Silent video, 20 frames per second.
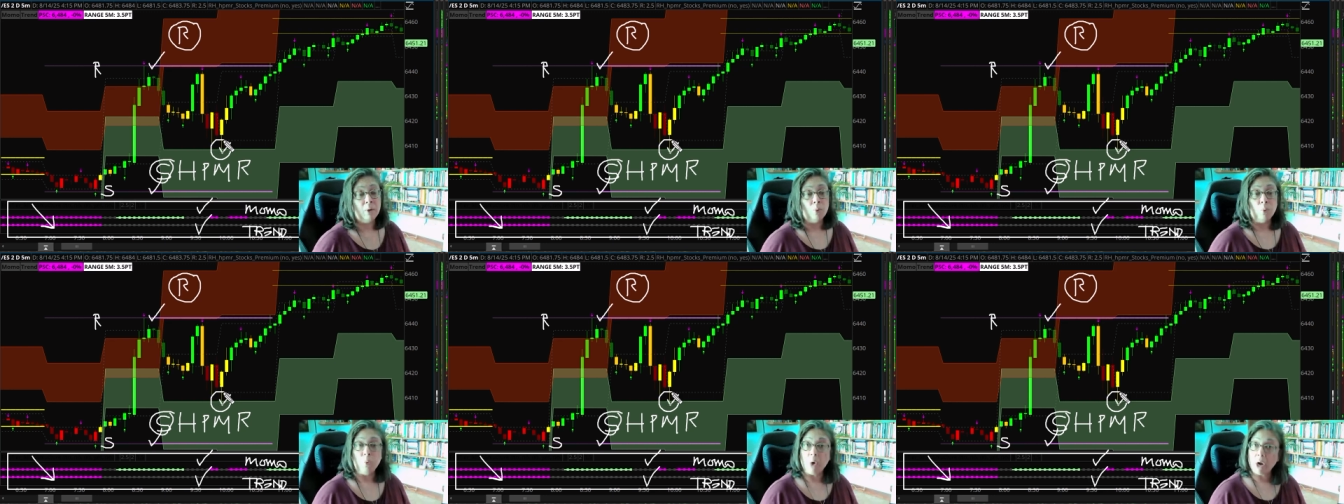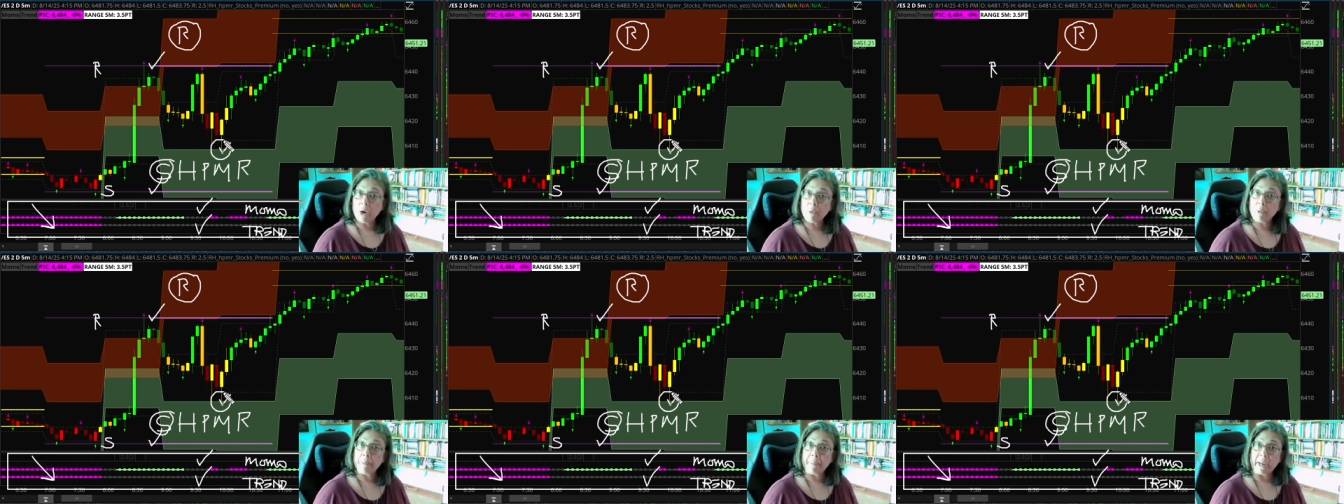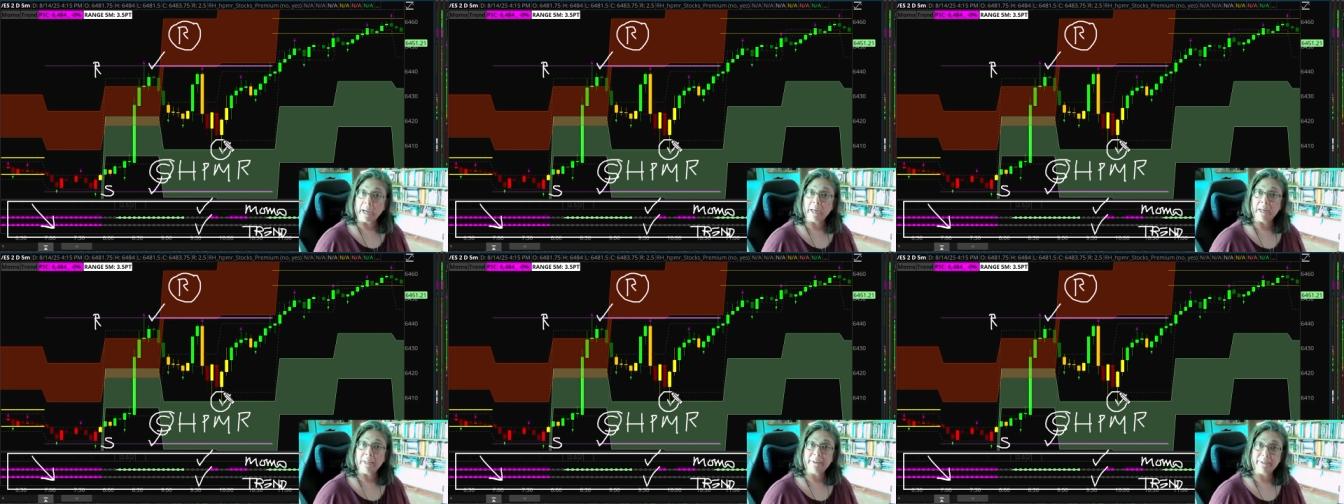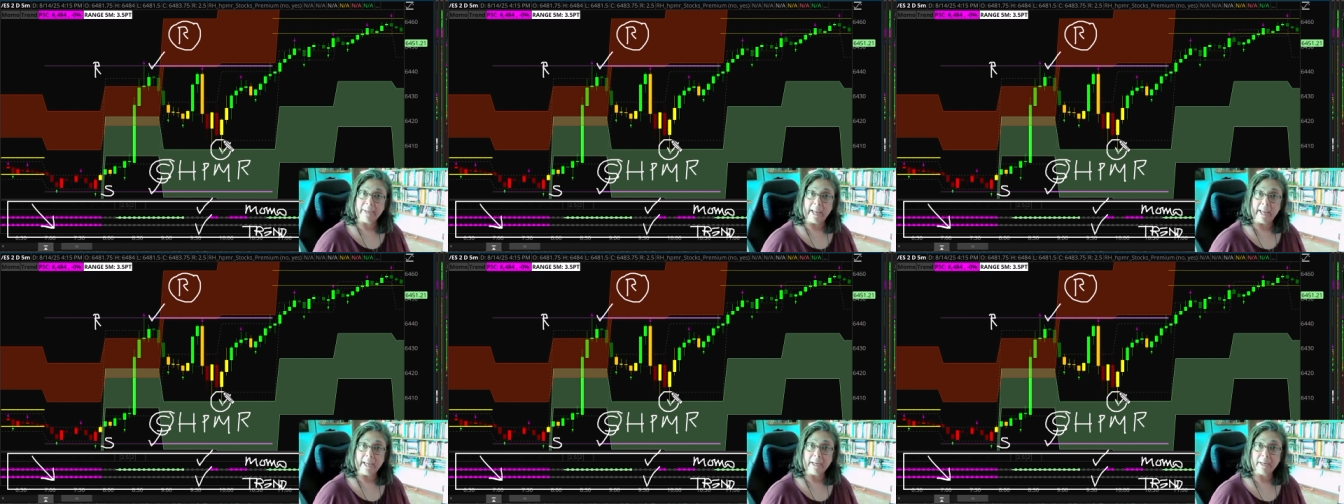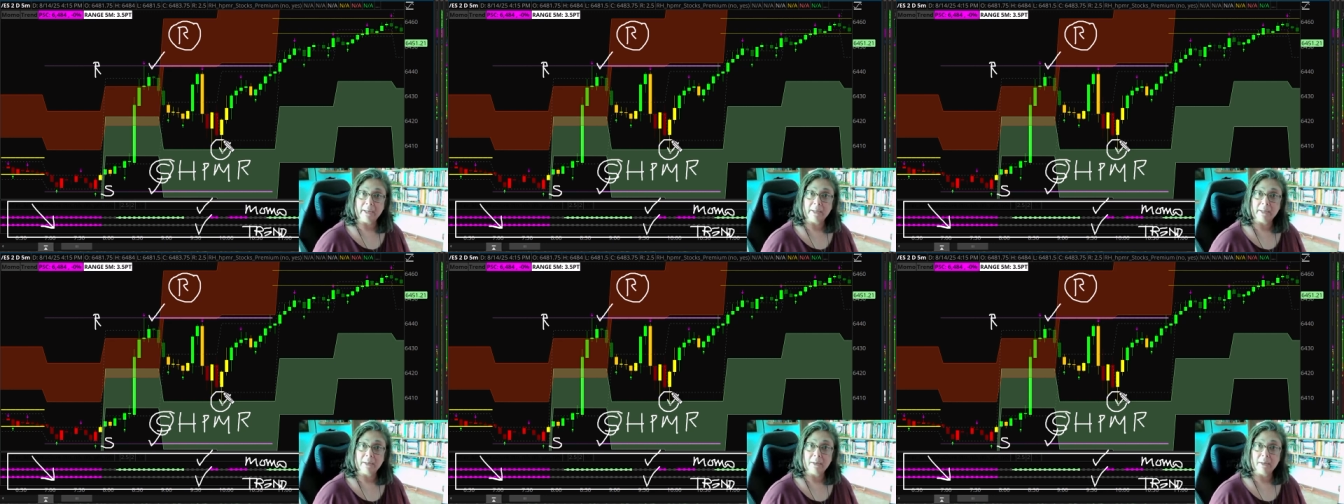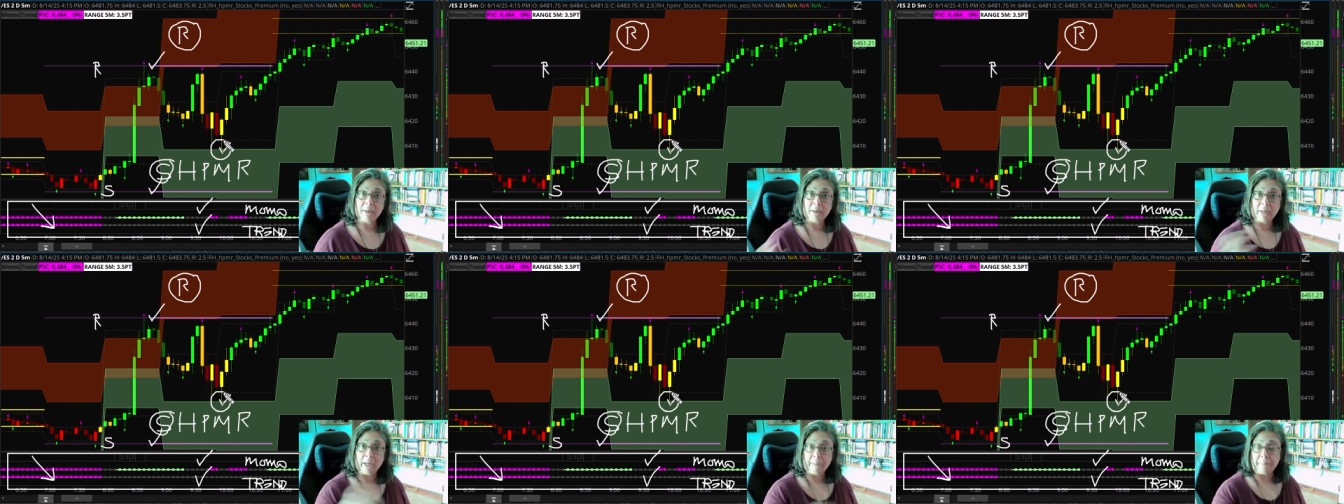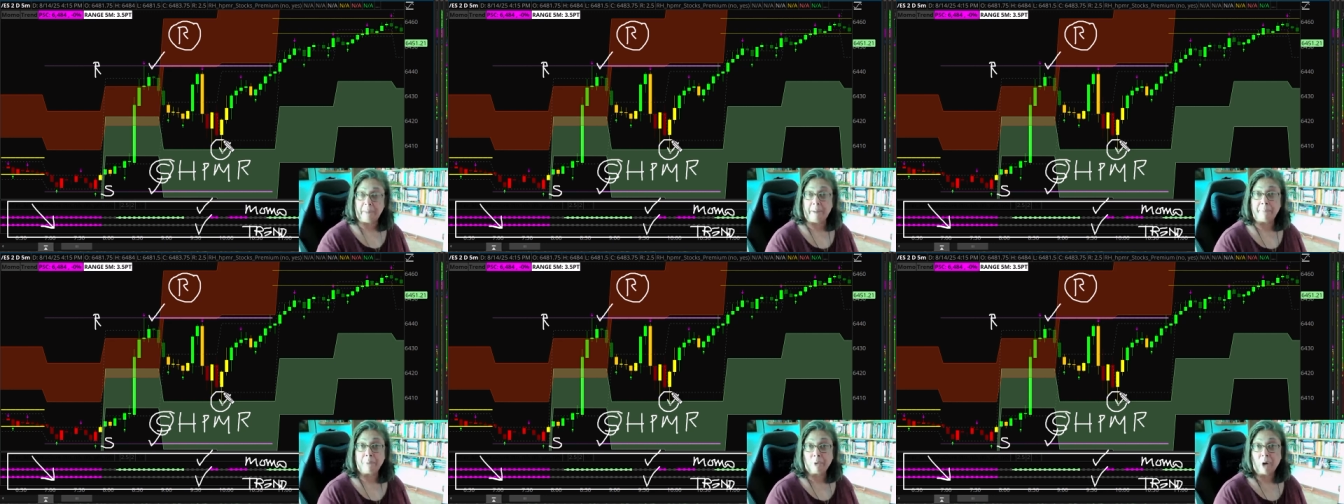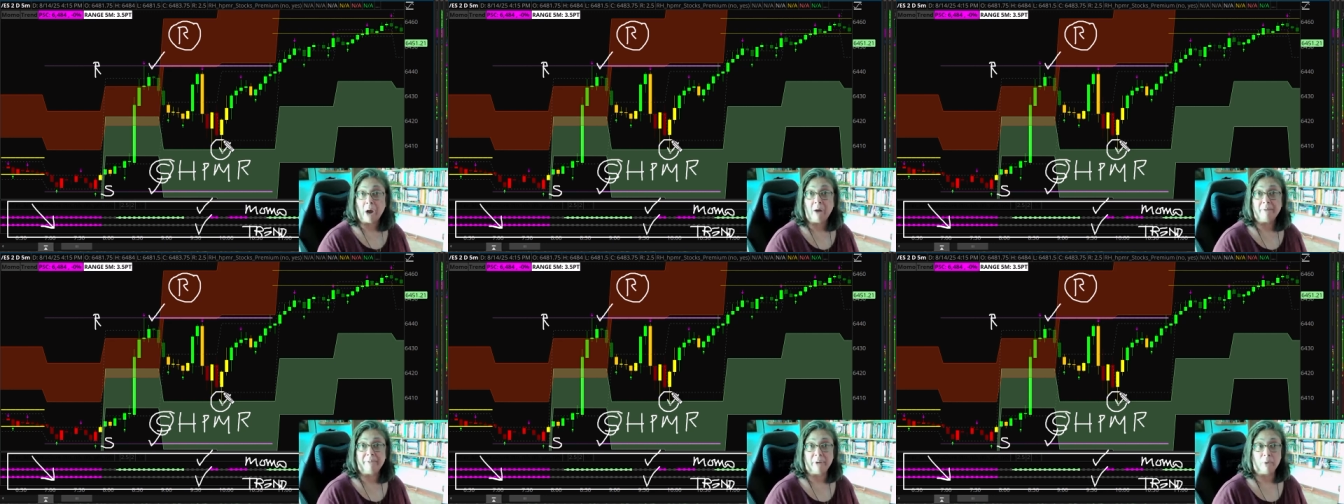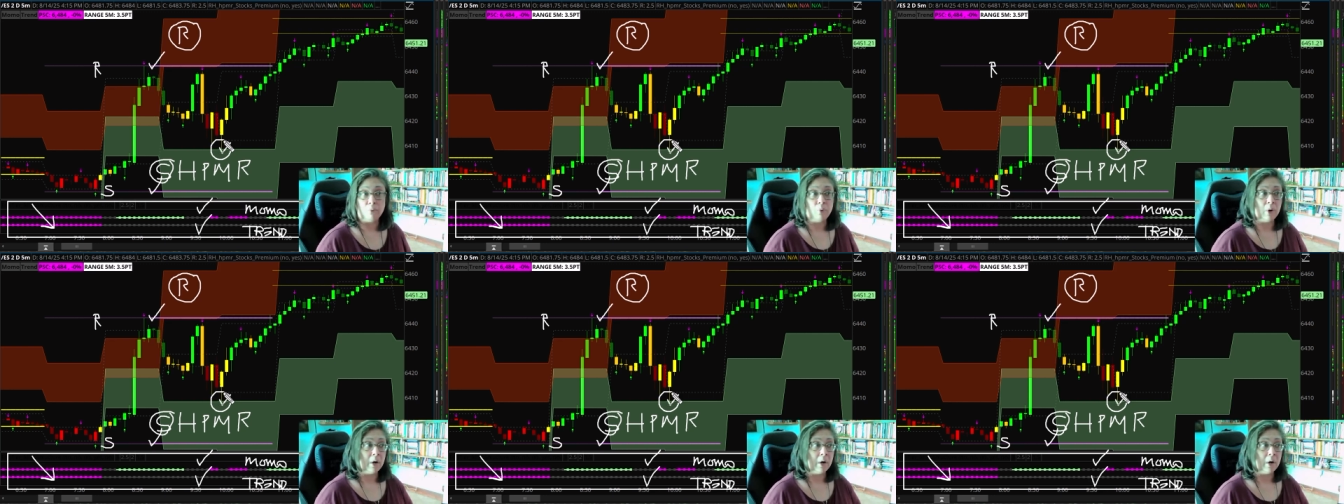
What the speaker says: where am I going to take my profit?